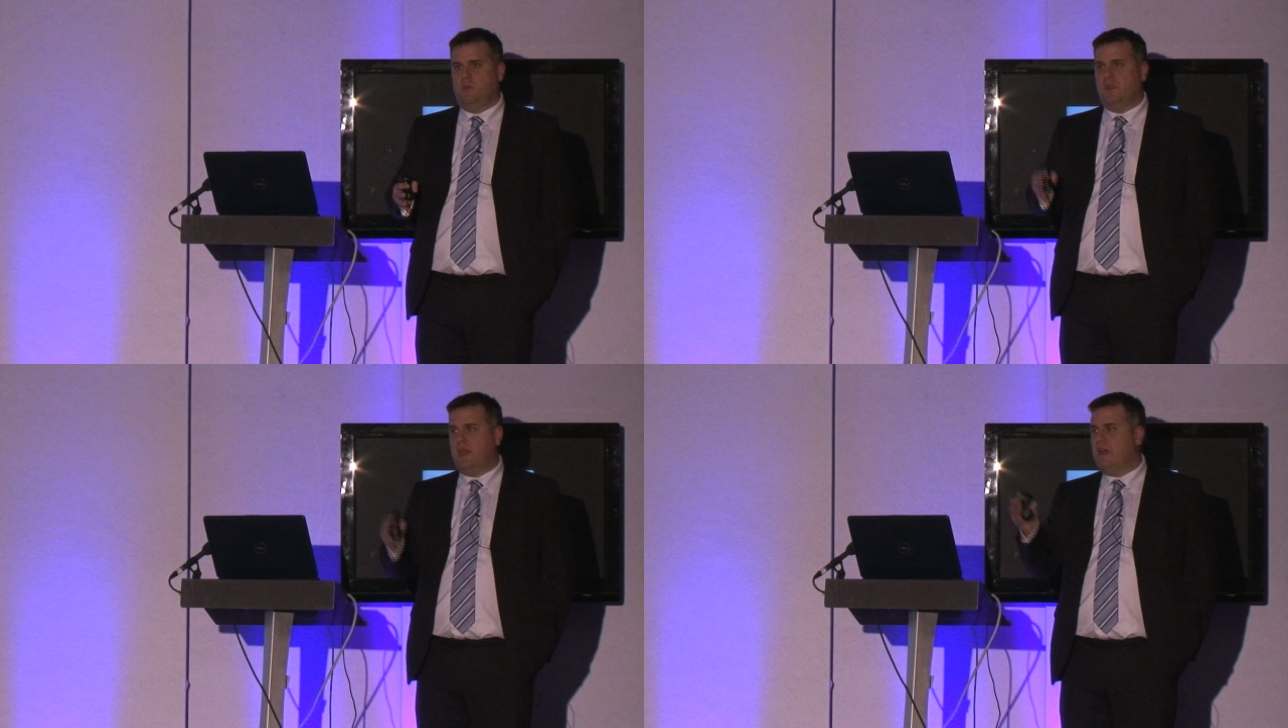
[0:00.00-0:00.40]

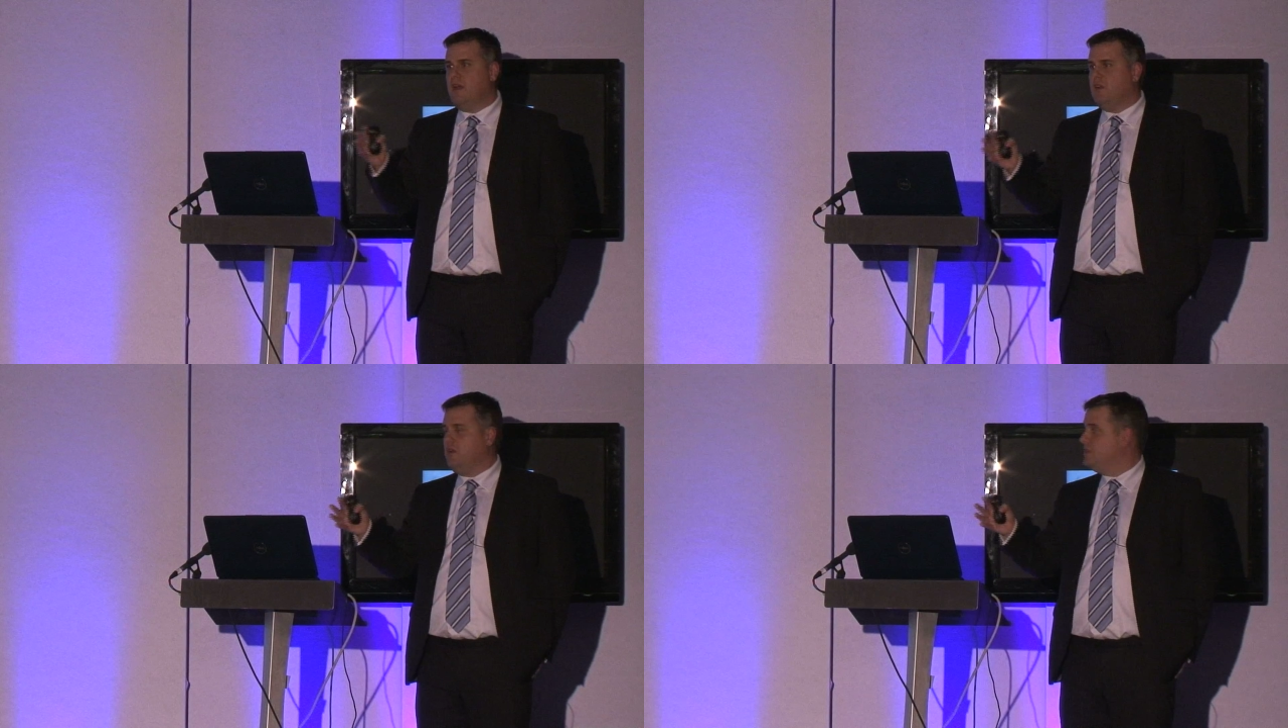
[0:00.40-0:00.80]
With
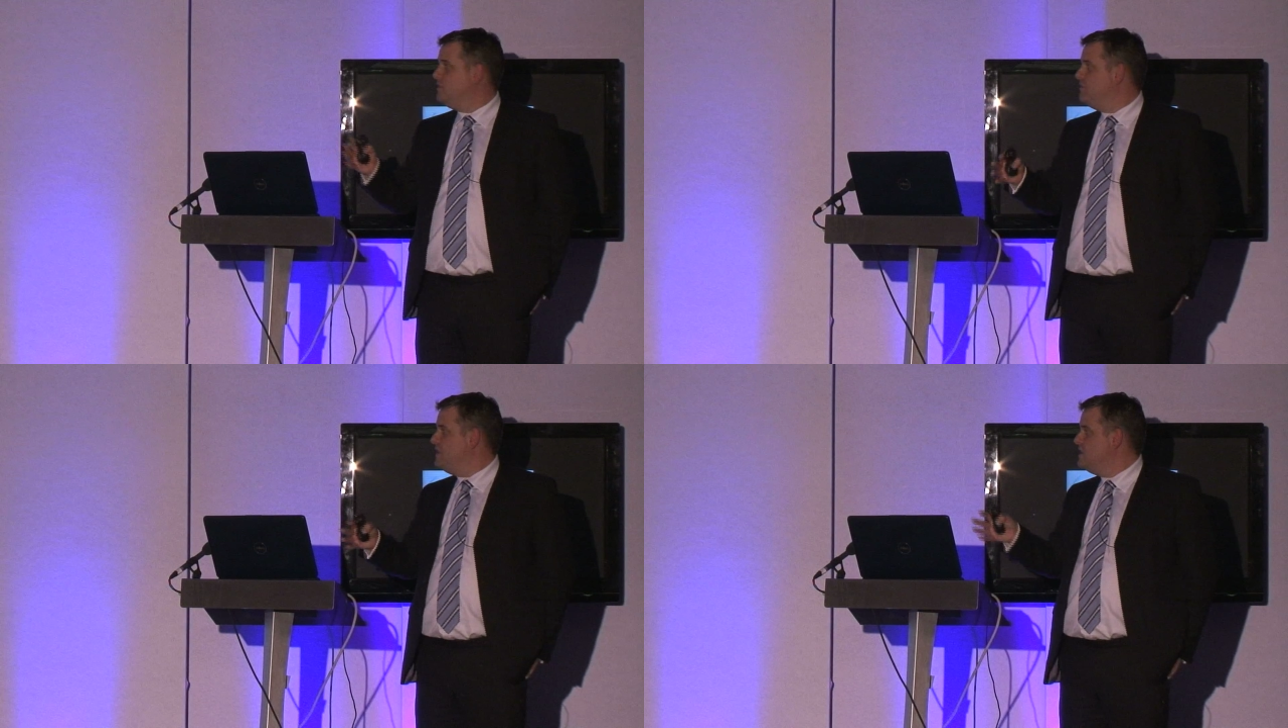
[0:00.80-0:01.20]
that, I'd like
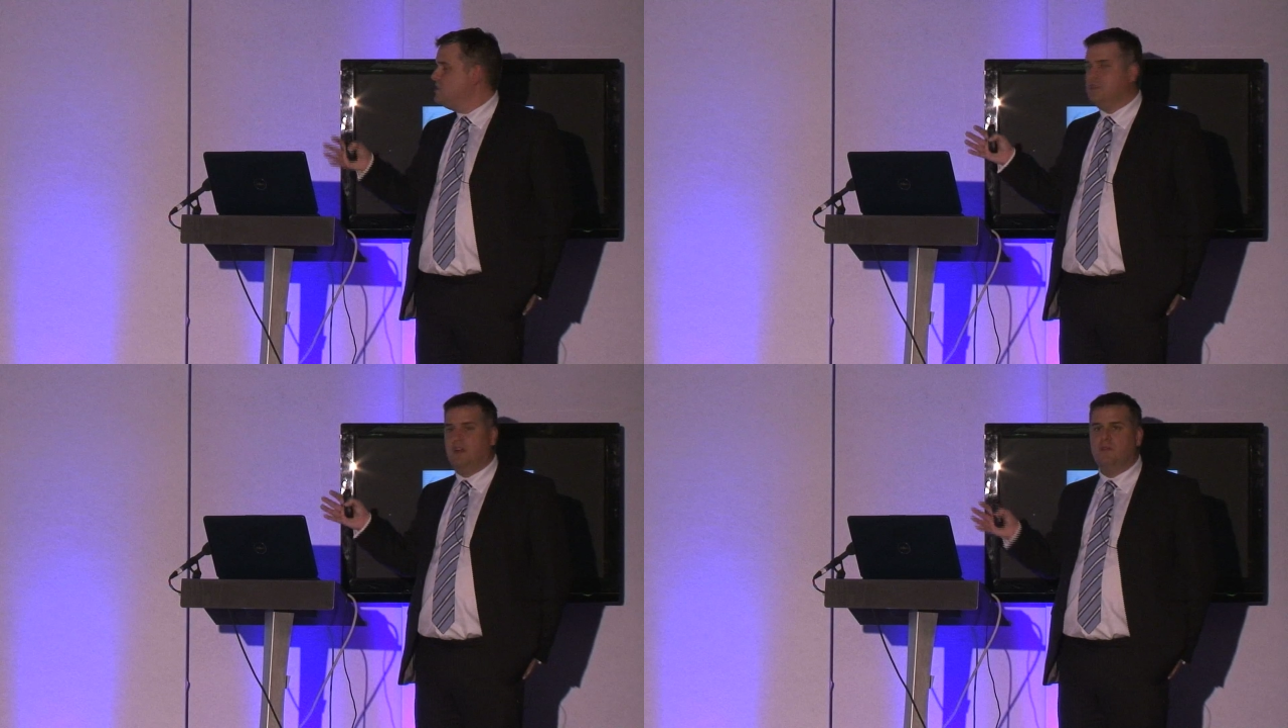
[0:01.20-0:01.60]
to
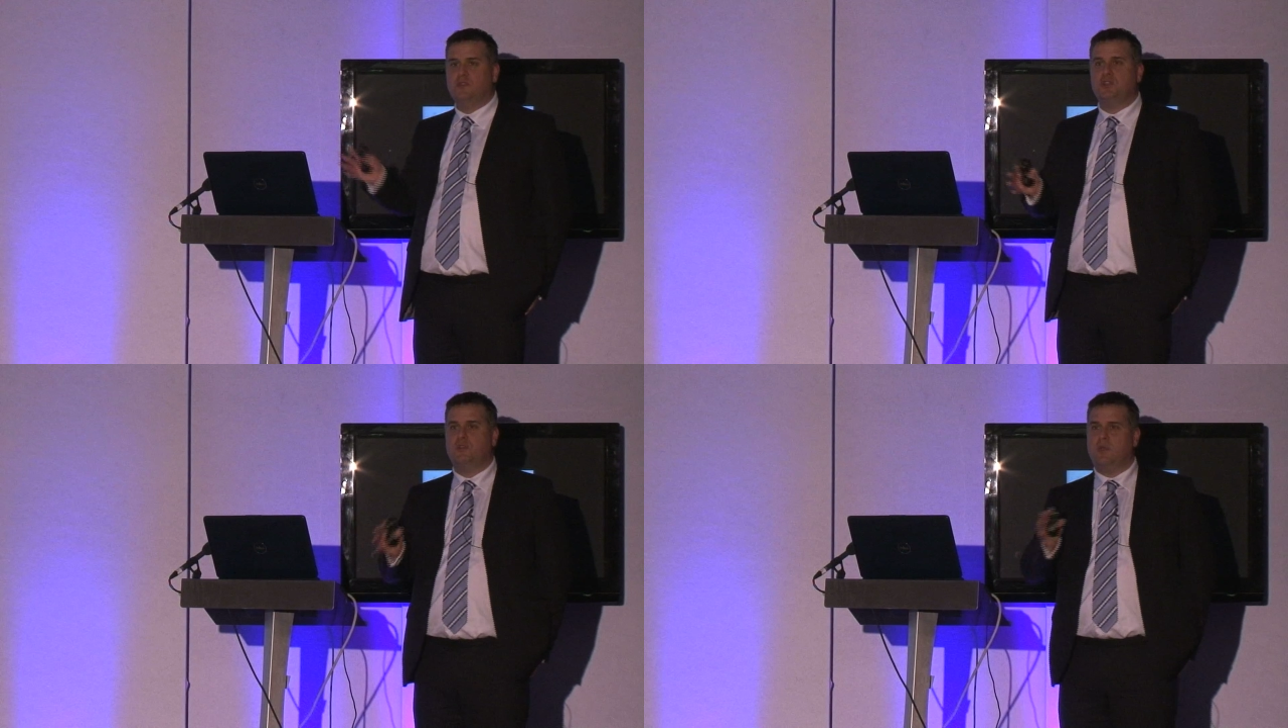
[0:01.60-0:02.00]
finish. I'm
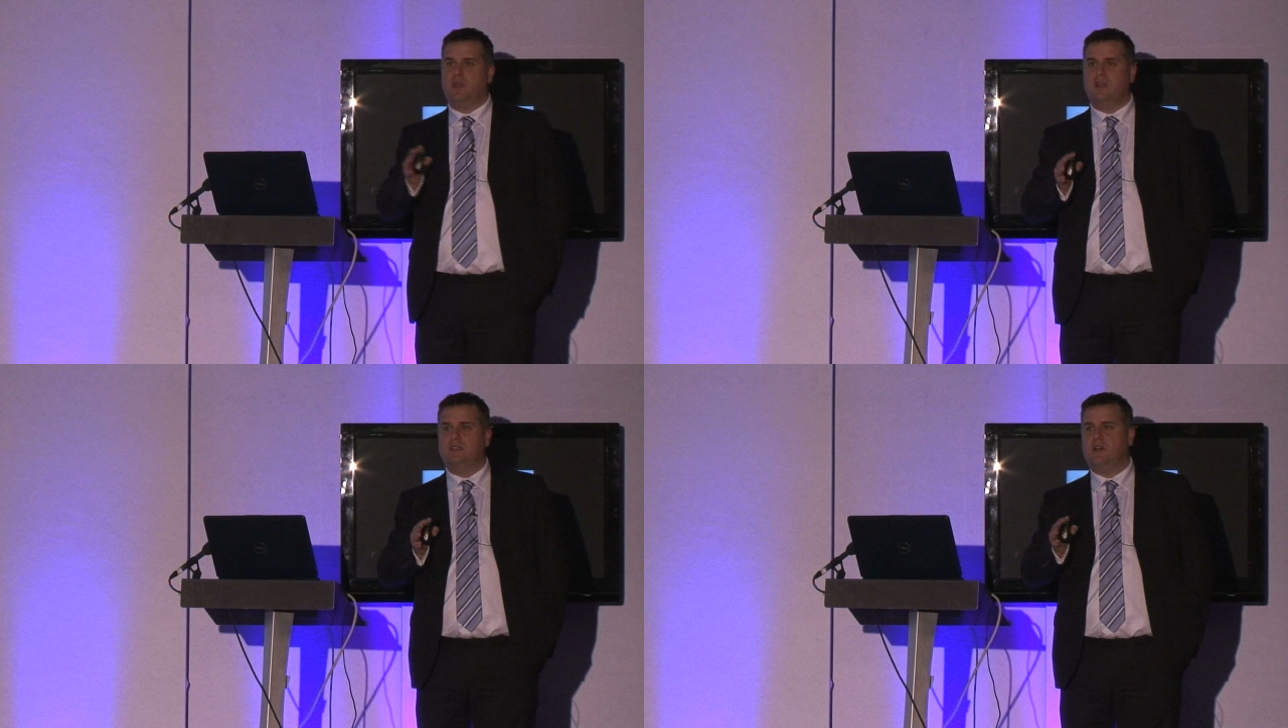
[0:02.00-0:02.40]
not sure we've
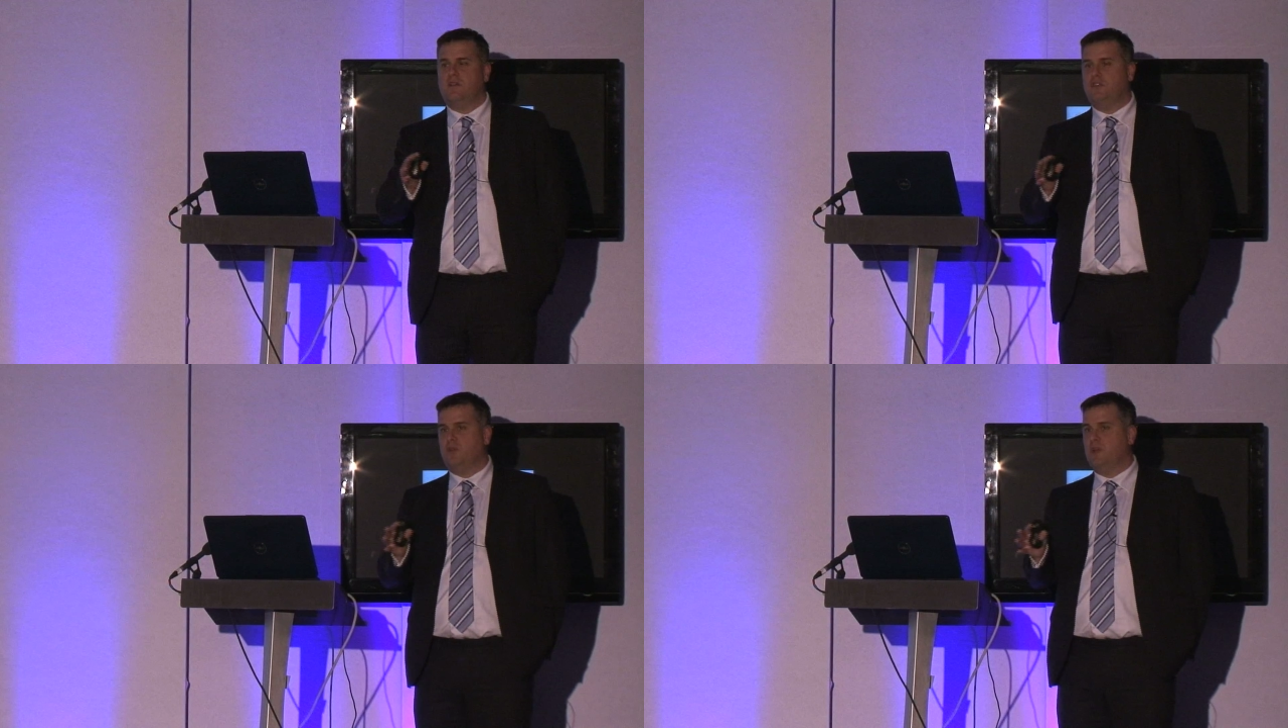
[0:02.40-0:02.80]
got any
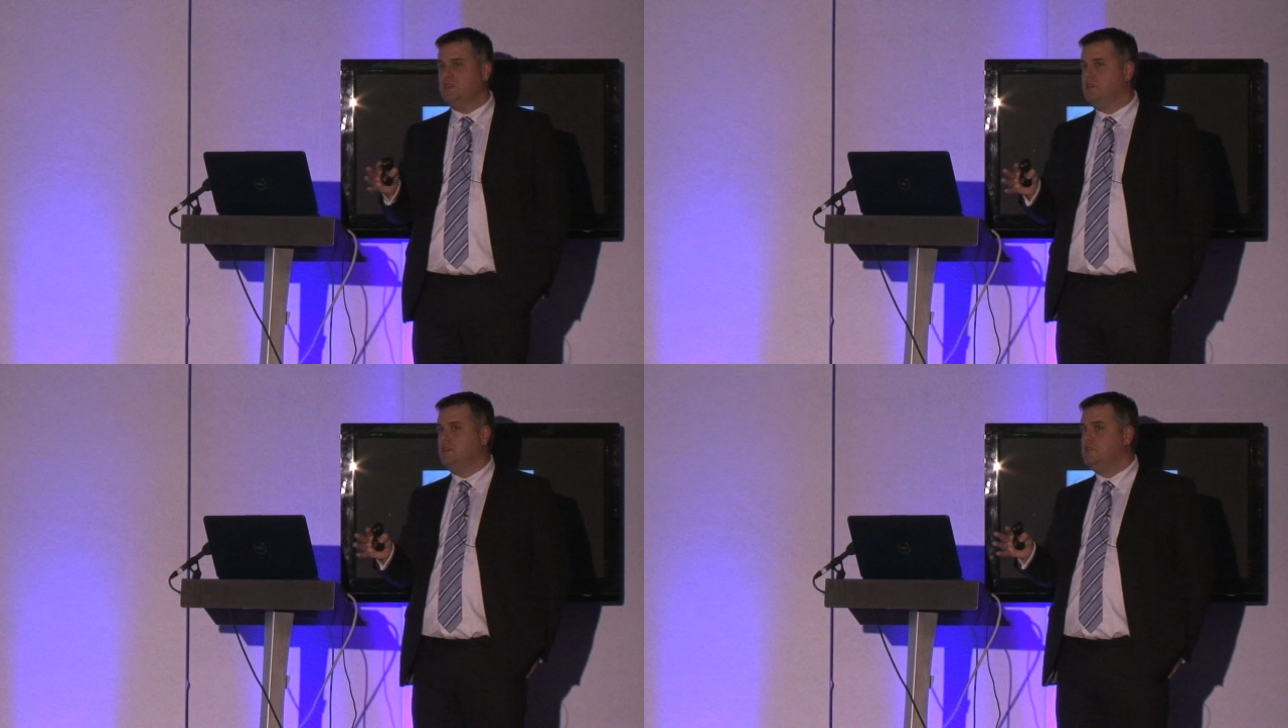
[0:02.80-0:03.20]
time for
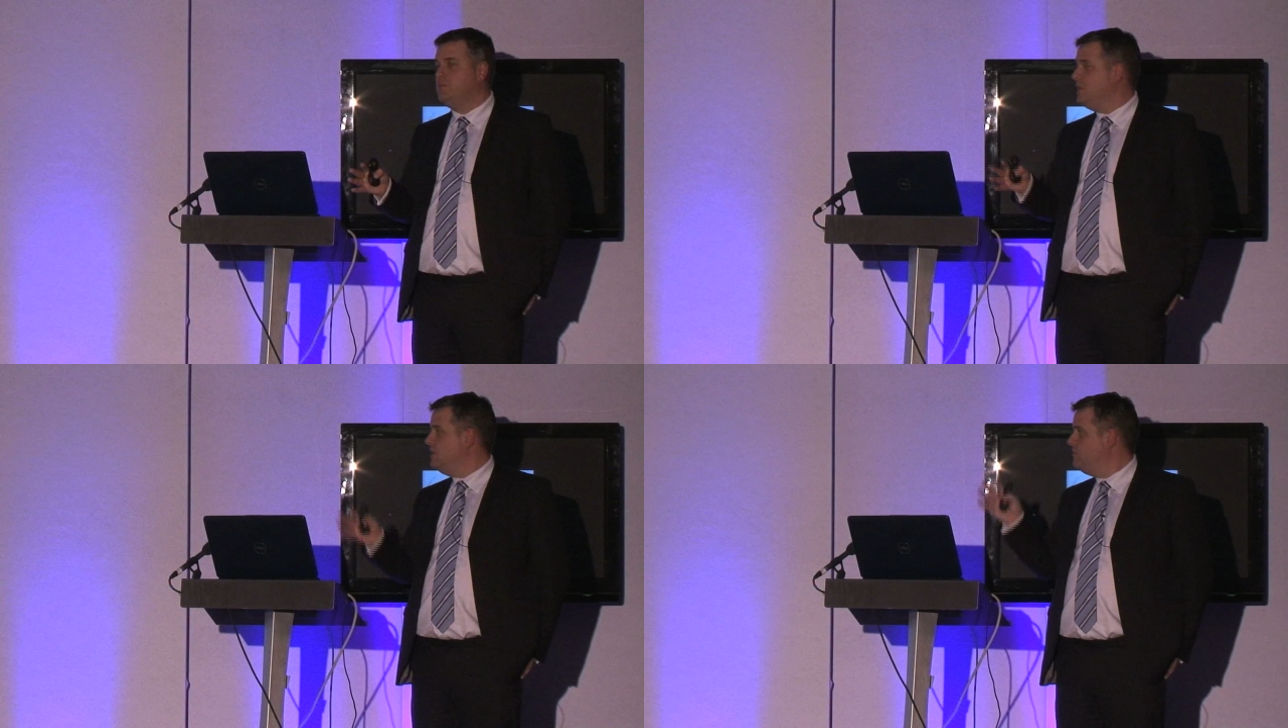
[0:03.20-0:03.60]
questions,
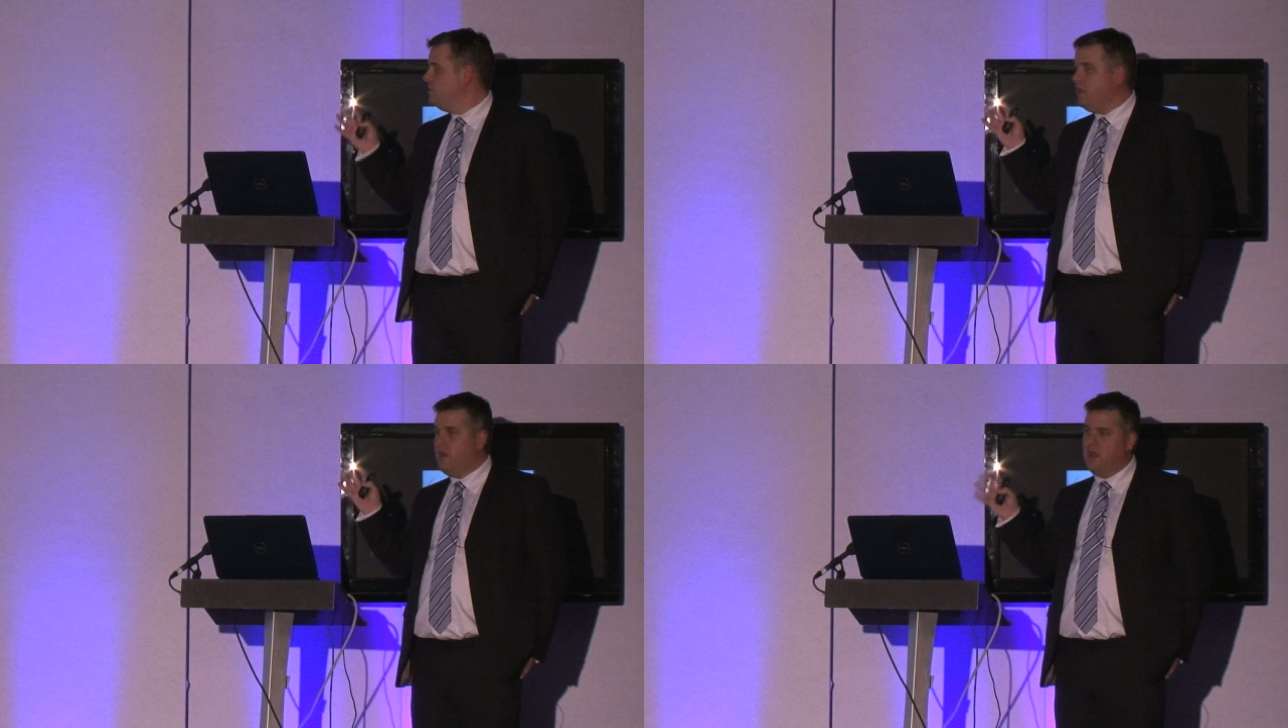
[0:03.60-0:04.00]
but if
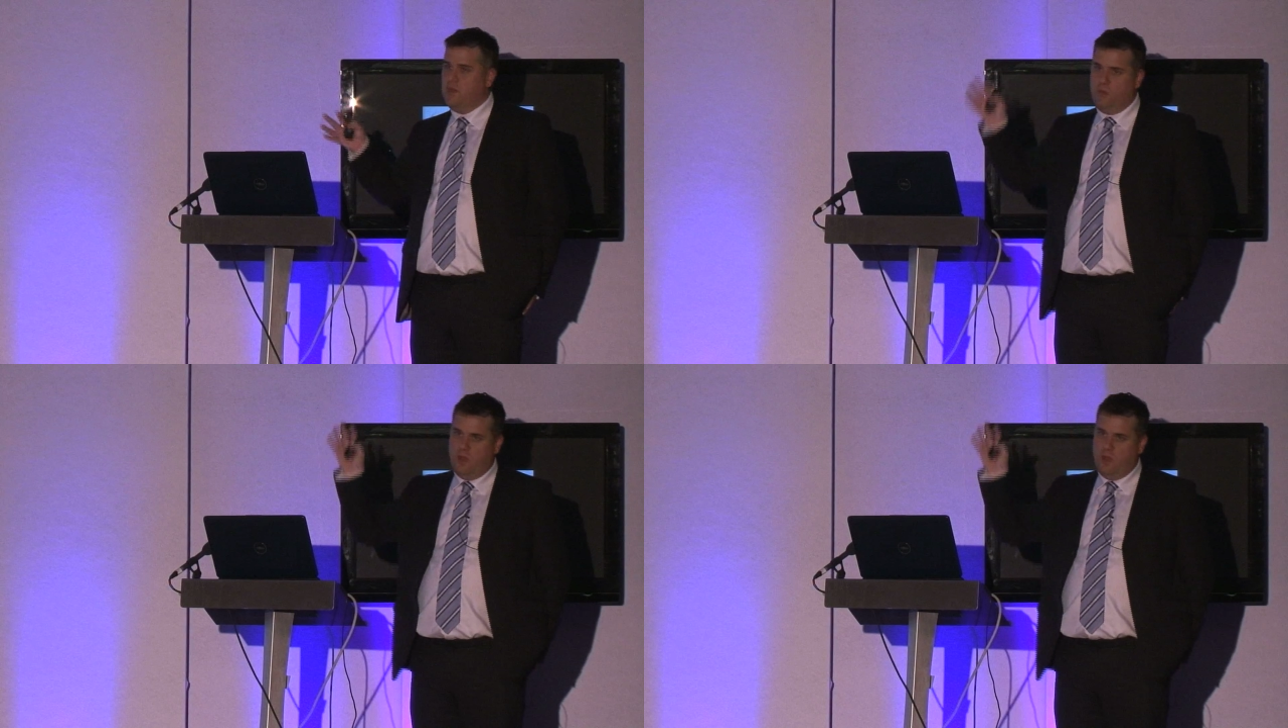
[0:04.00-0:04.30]
you'd like,